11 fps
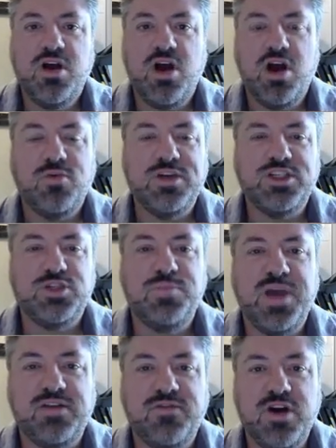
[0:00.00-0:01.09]
our
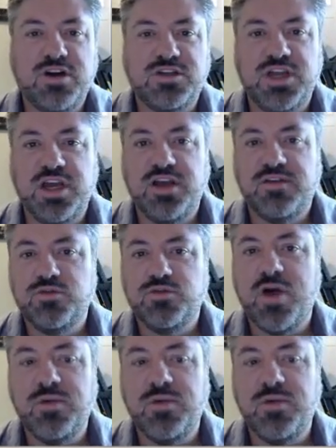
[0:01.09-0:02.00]
respect for ourselves, why